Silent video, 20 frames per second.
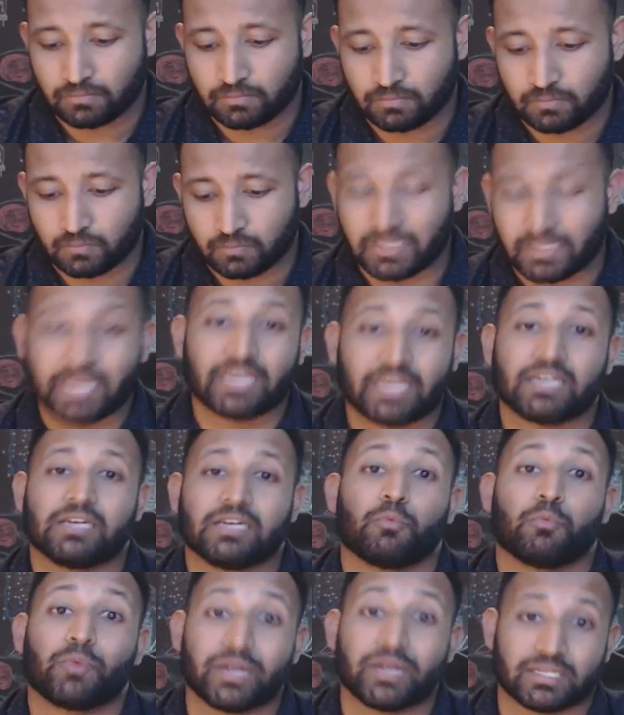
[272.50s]
take
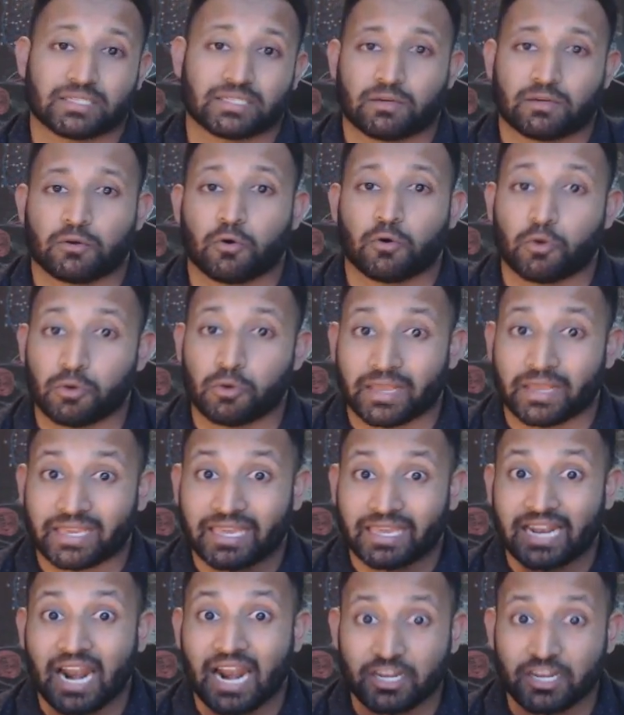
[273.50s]
a risk or like
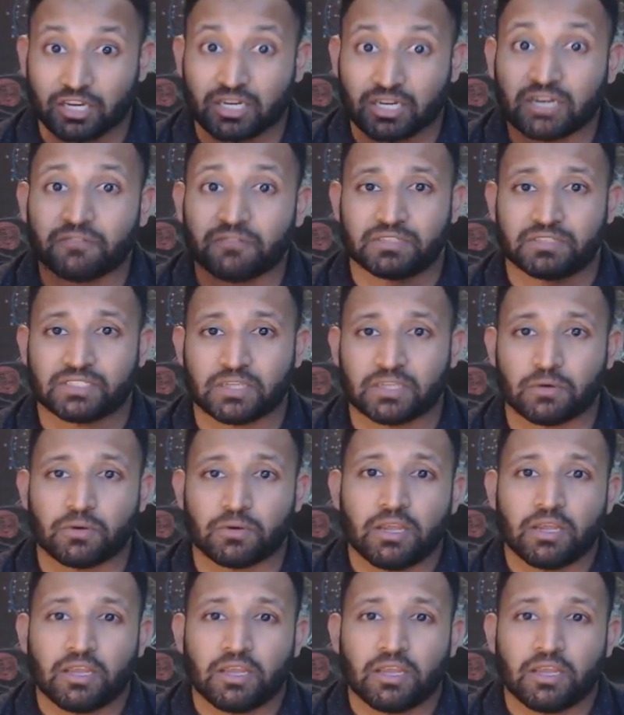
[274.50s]
get out of your comfort zone.